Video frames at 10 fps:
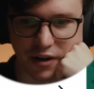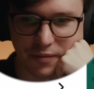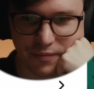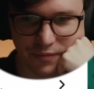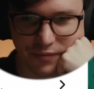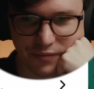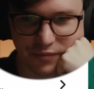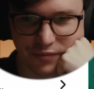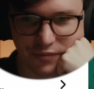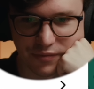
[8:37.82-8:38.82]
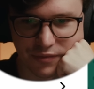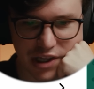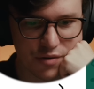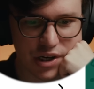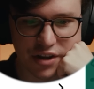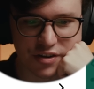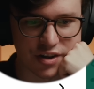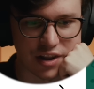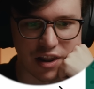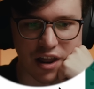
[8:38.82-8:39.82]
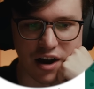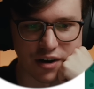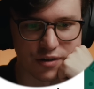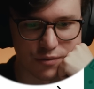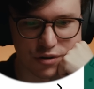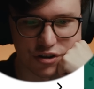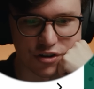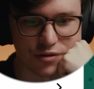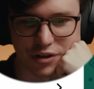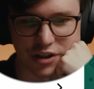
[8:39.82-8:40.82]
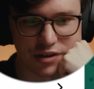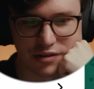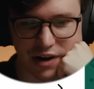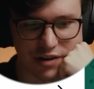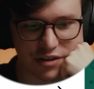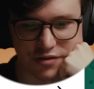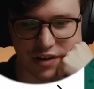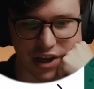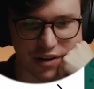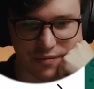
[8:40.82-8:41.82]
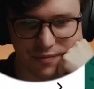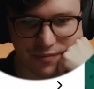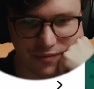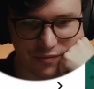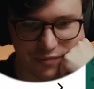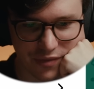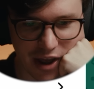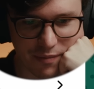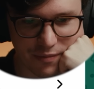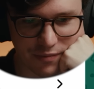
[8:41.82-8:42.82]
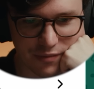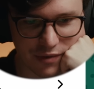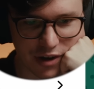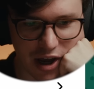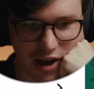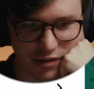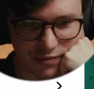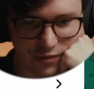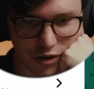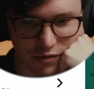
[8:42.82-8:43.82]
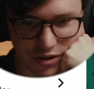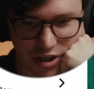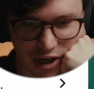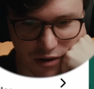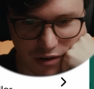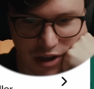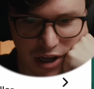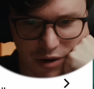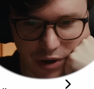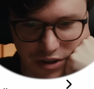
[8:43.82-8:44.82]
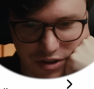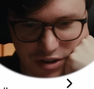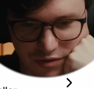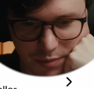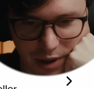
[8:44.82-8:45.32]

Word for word: it. I think we got this on lock. We're so good. Everything's fine. I'm not nervous at all. Wait, does this have a